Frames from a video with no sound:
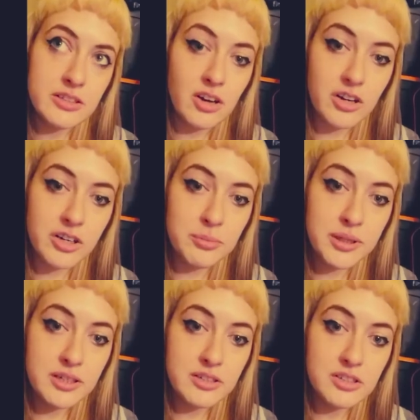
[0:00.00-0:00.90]
daughter,
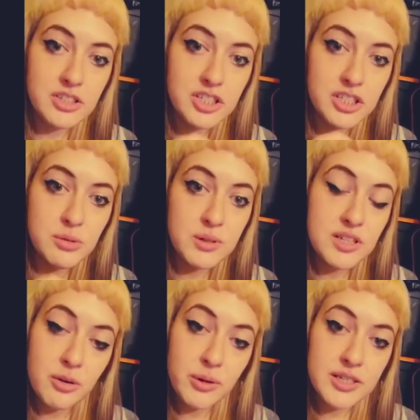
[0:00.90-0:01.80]
because she was
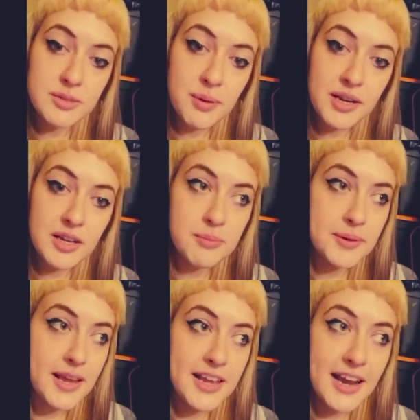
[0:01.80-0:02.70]
not raised by him
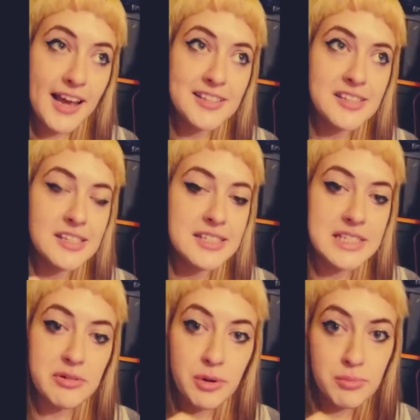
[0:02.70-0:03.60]
and has
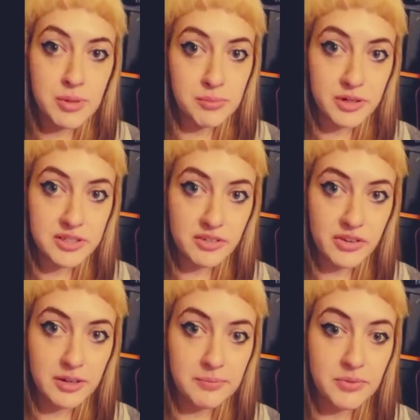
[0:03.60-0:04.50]
zero memories of
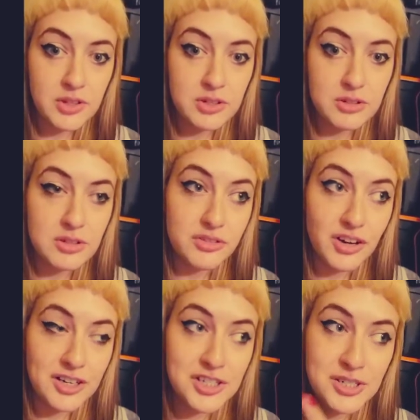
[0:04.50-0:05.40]
him, due to the
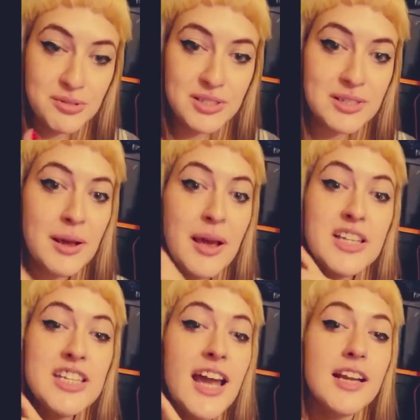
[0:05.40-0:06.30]
fact she
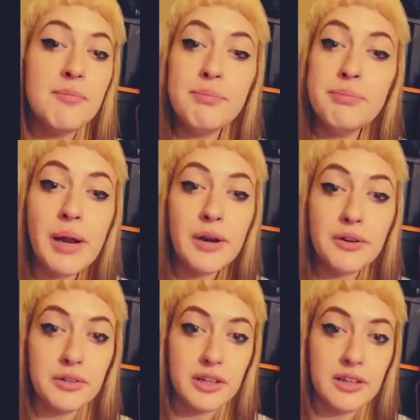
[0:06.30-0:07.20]
had
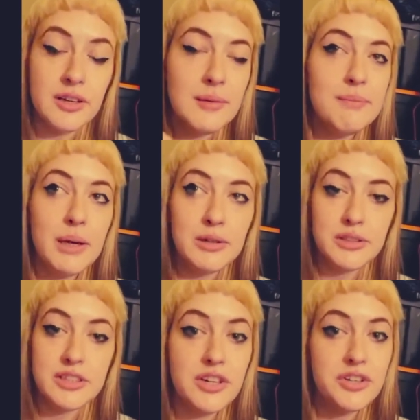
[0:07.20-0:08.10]
barely
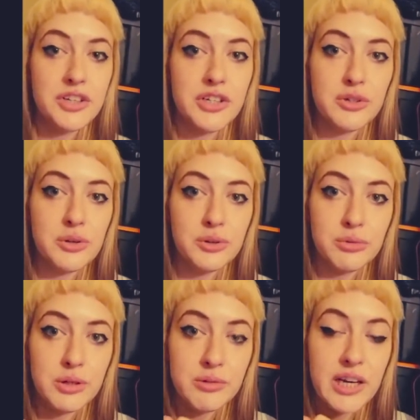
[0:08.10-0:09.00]
turned a year old
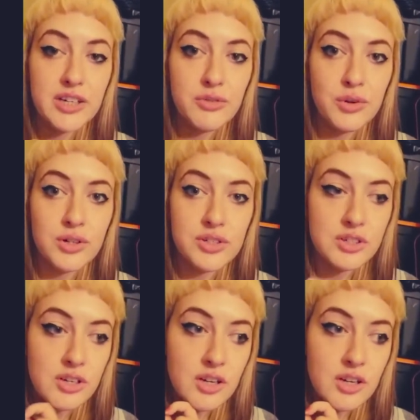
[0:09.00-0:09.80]
when we got divorced.